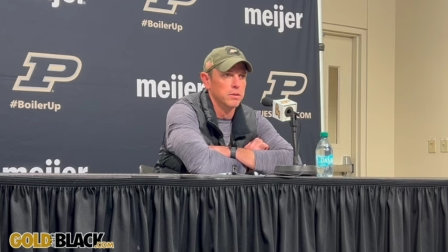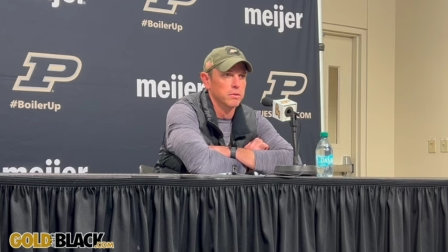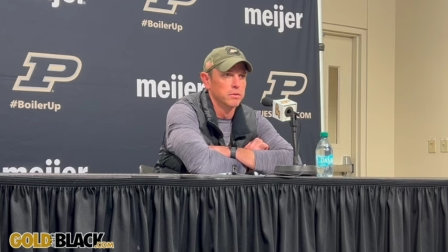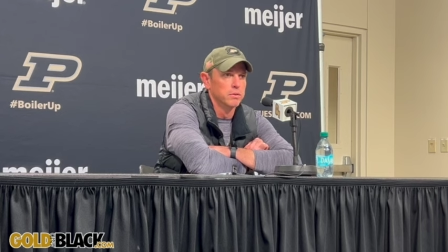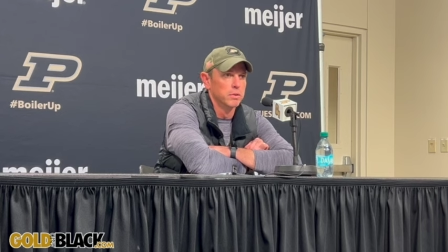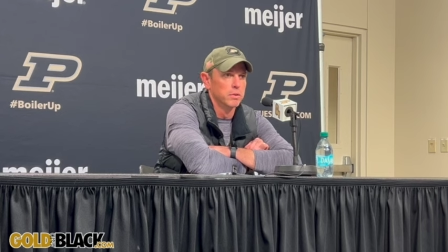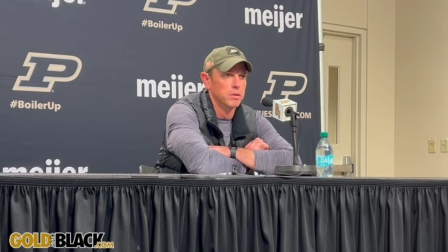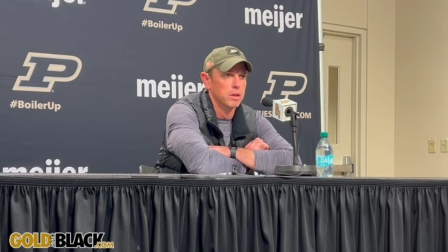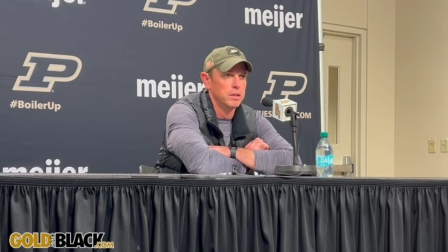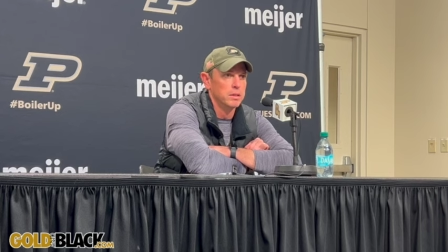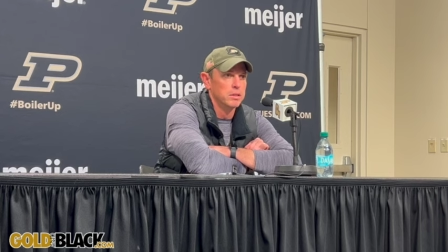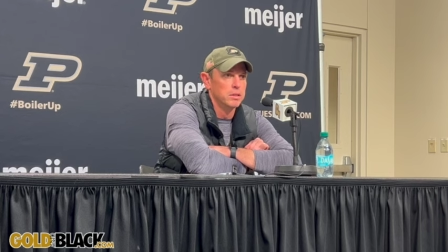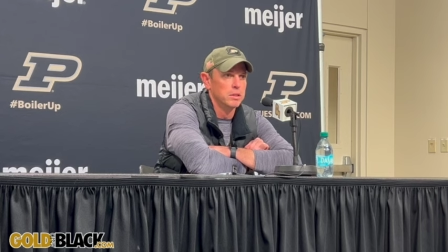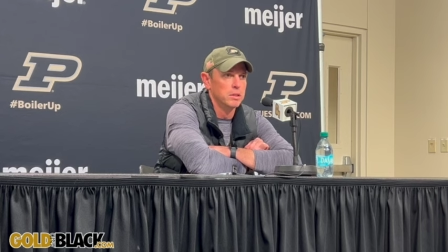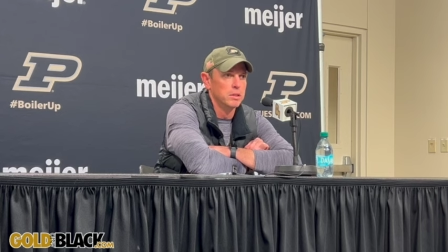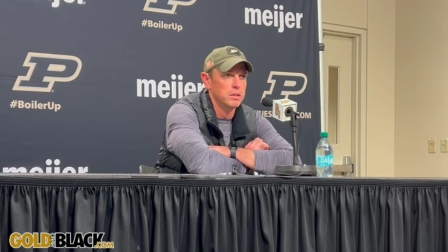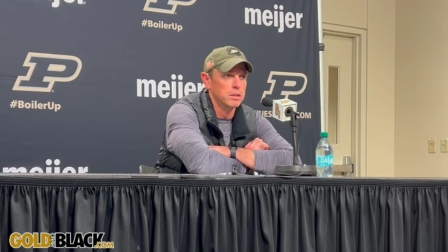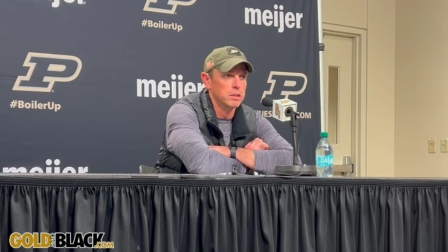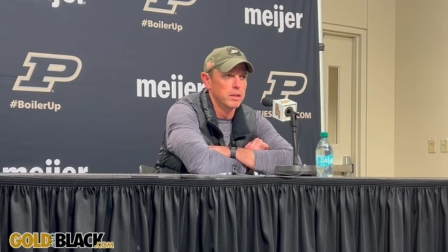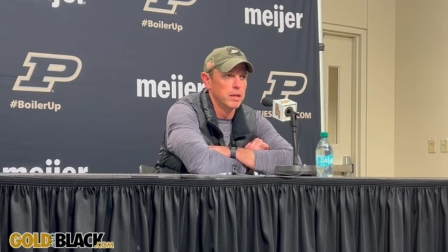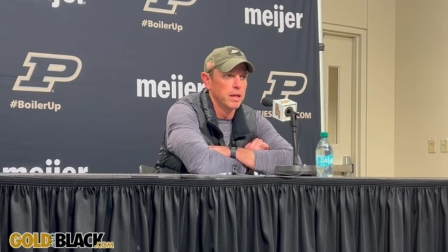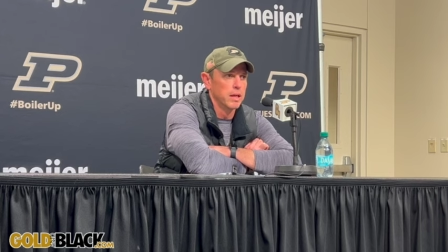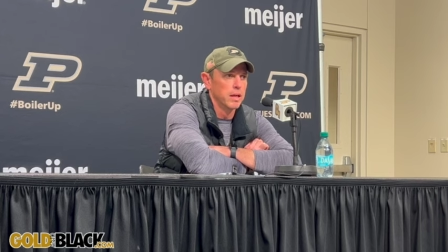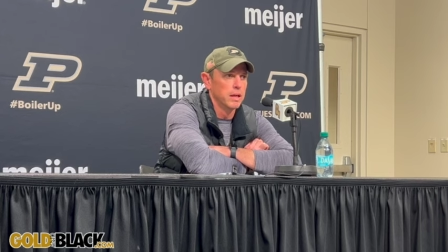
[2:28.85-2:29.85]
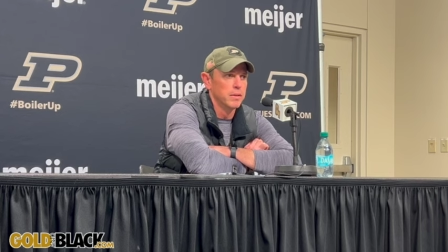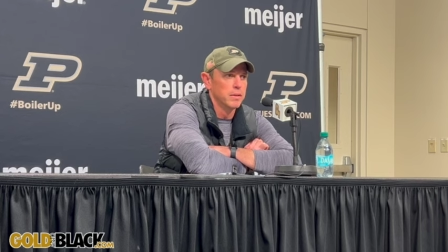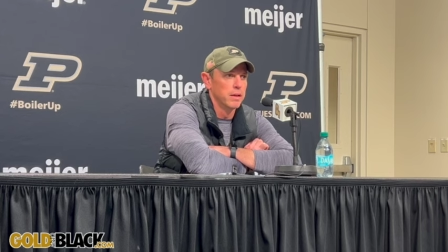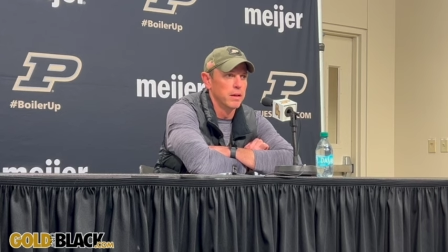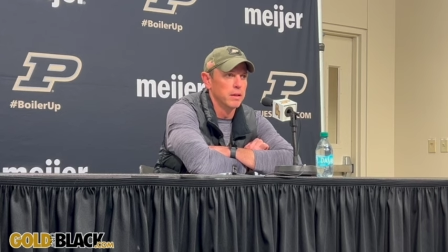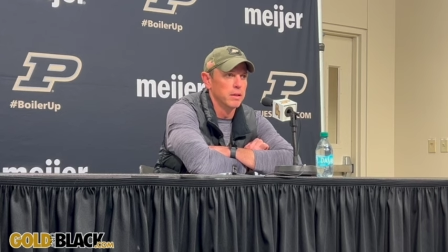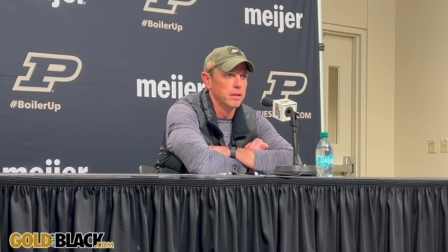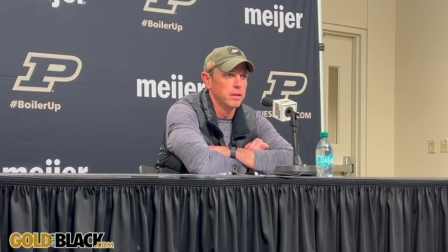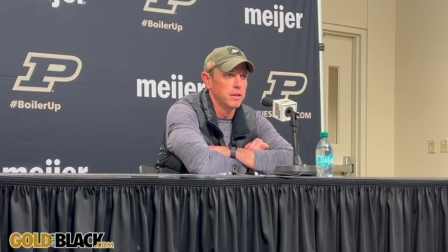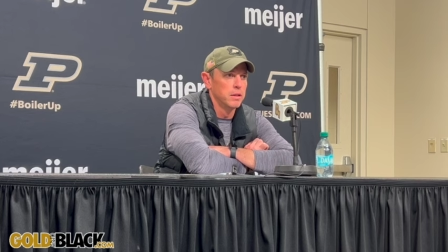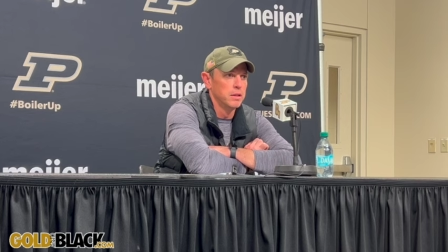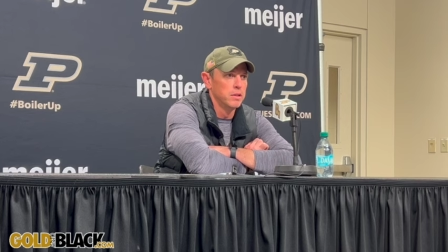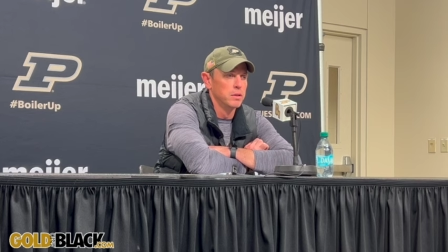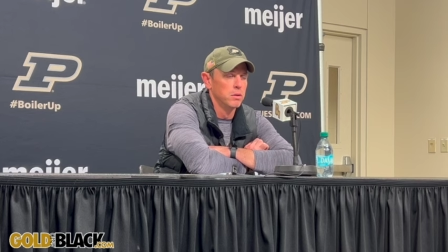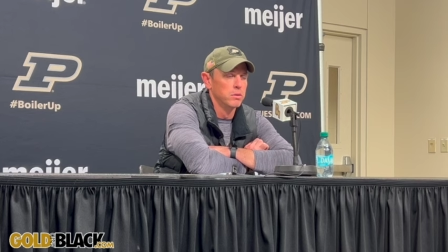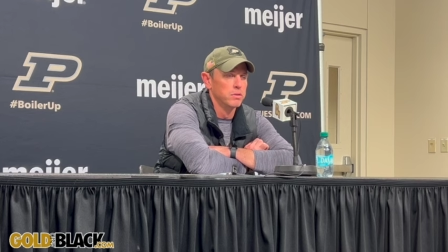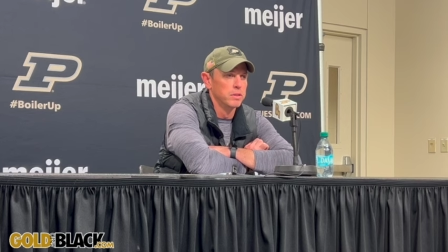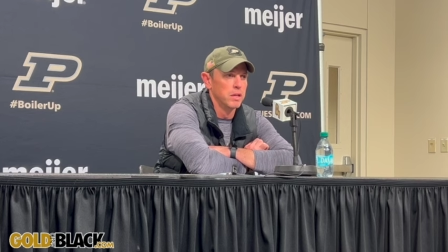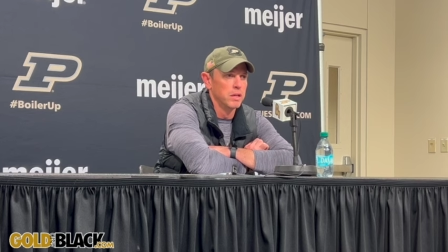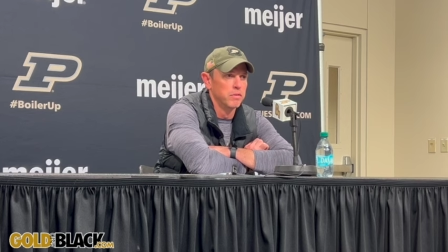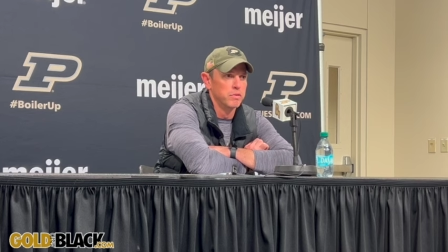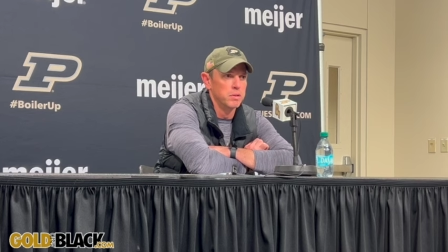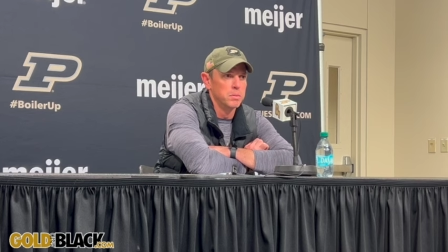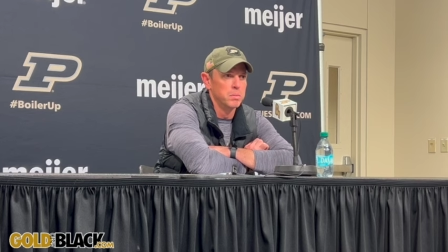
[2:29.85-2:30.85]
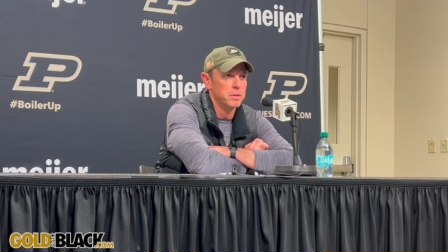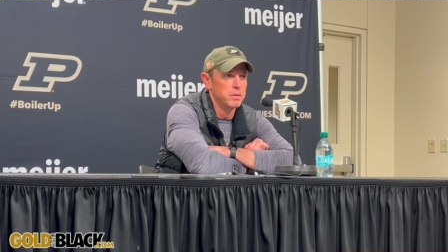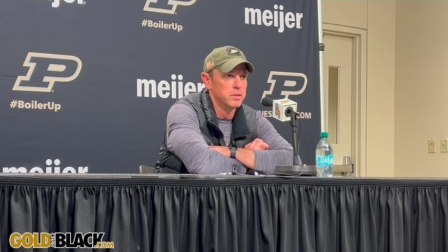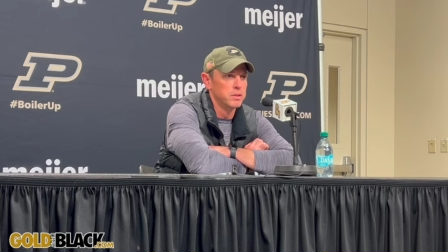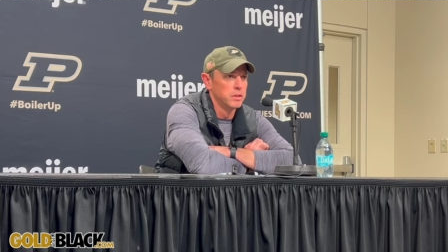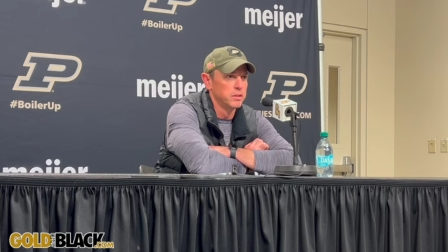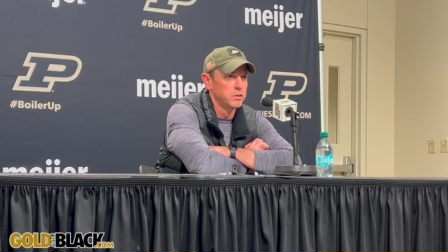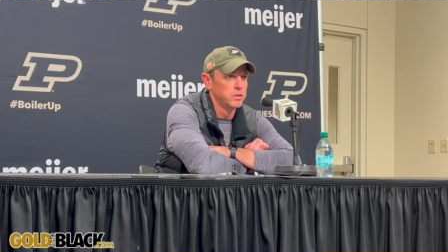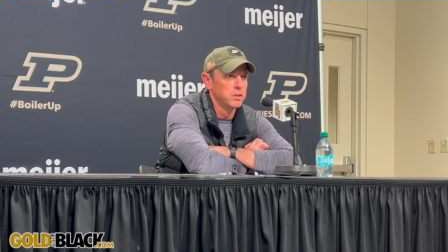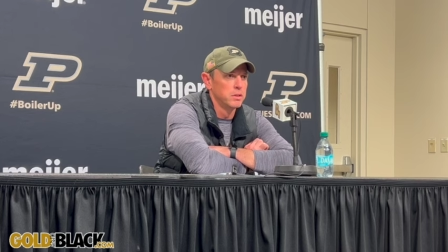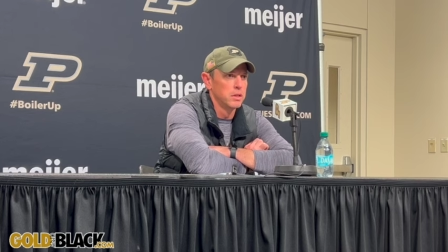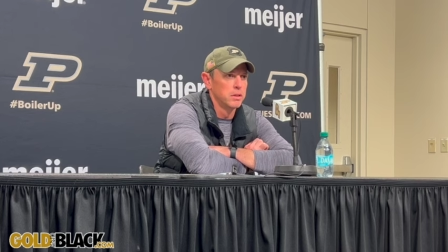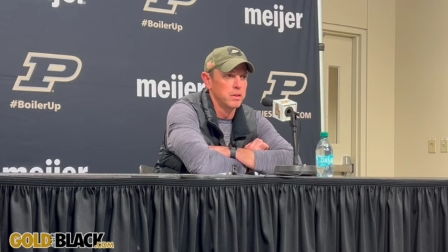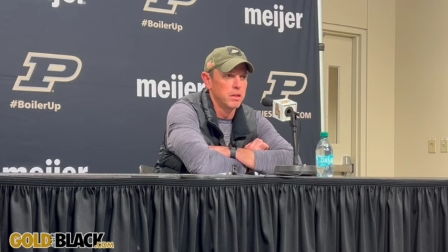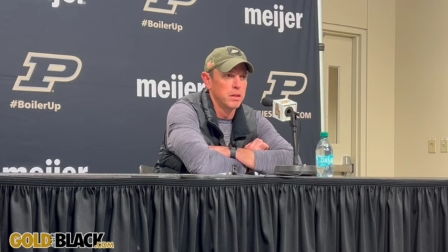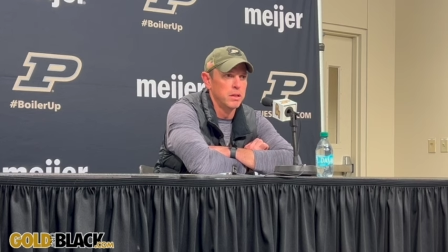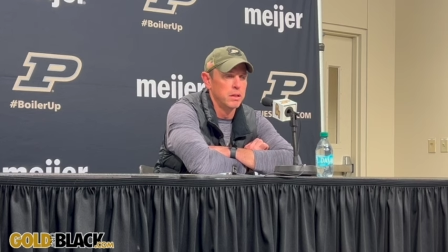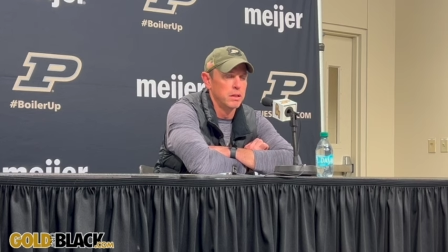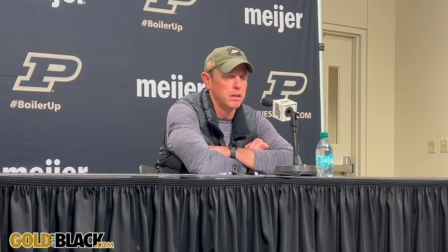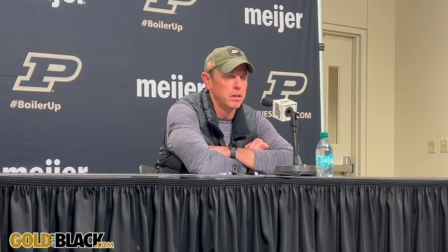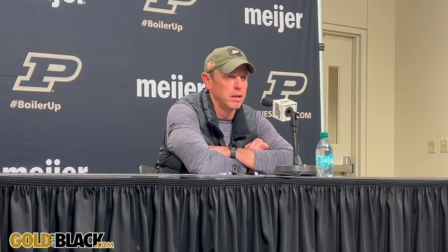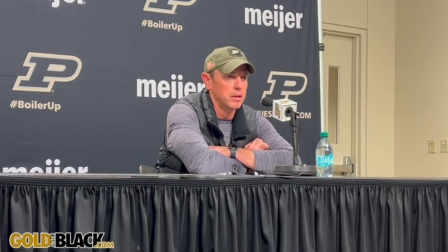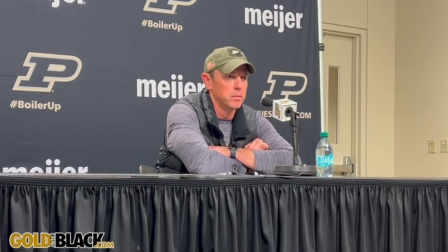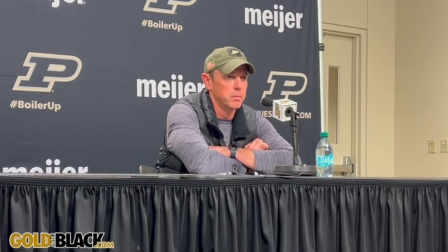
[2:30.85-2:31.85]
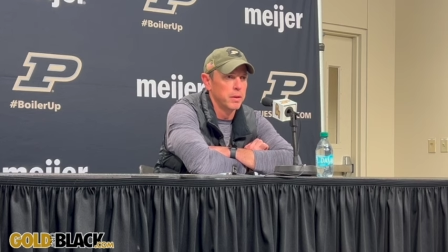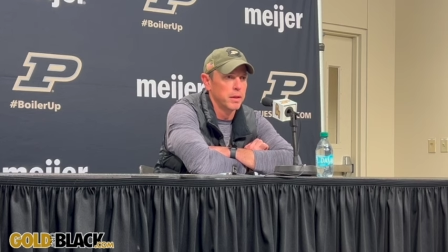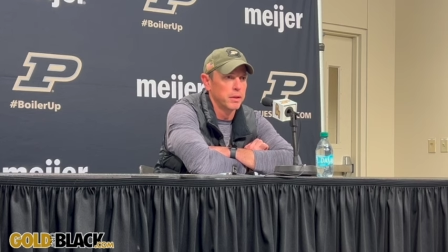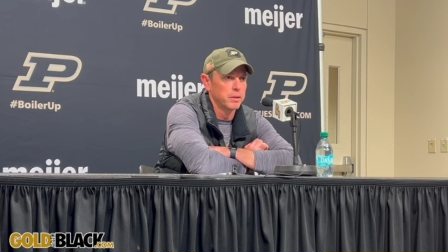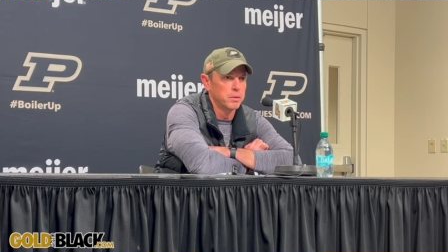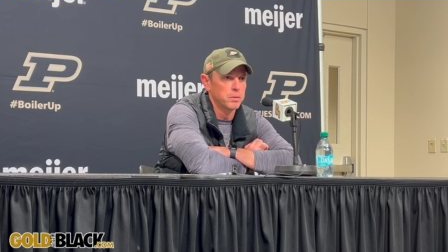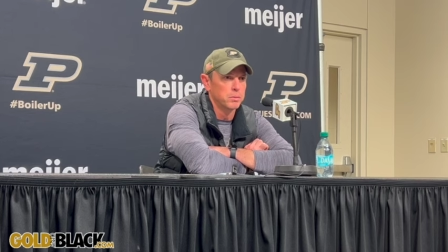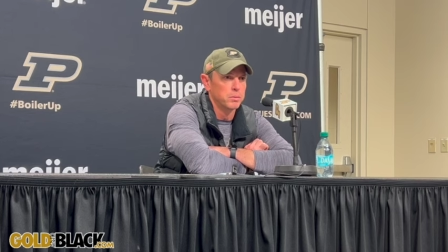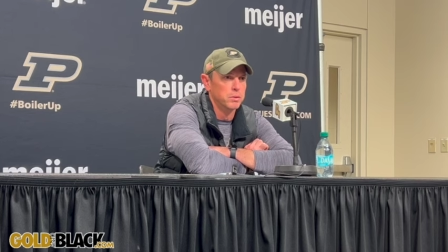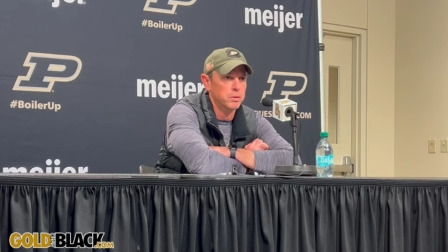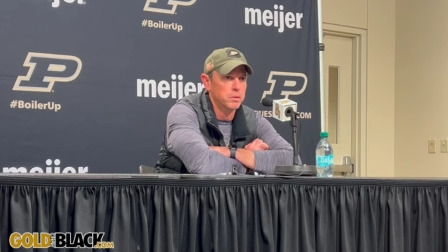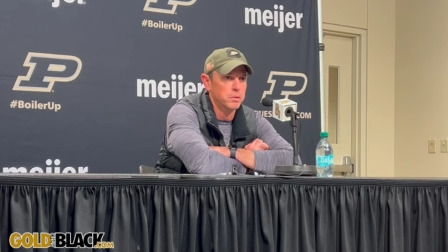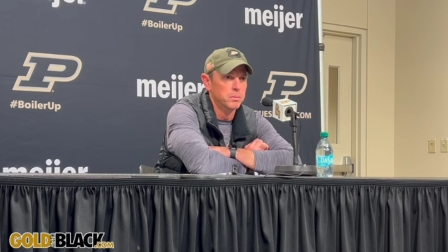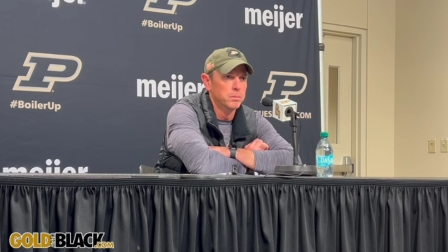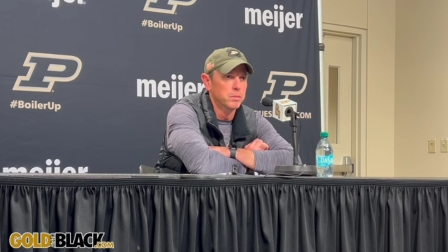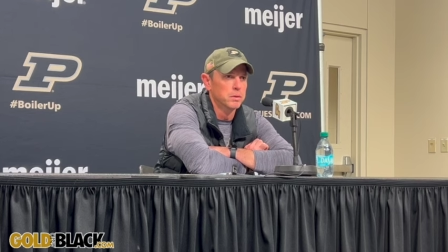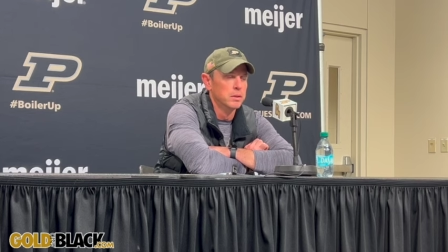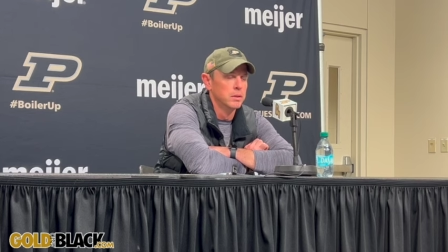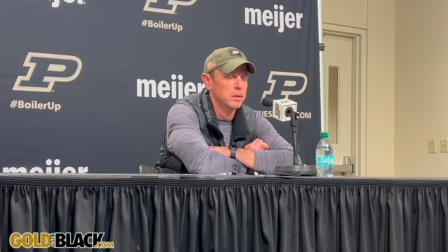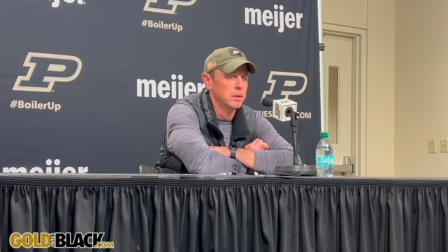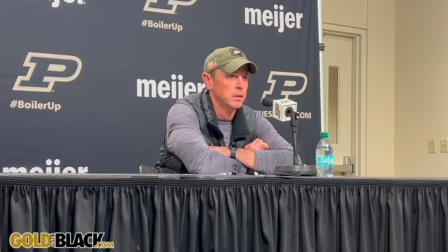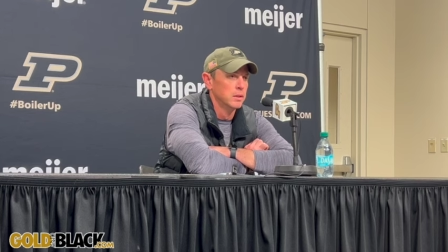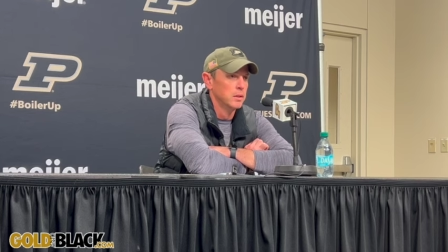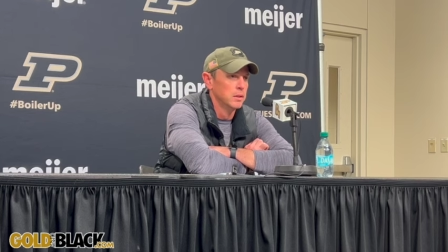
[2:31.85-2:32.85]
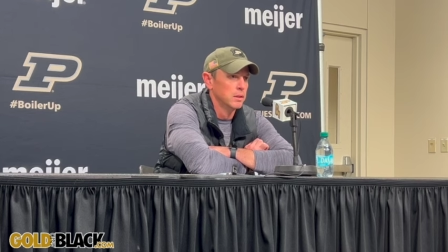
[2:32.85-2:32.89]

So Hudson is a guy that he knows every position in the linebacker room.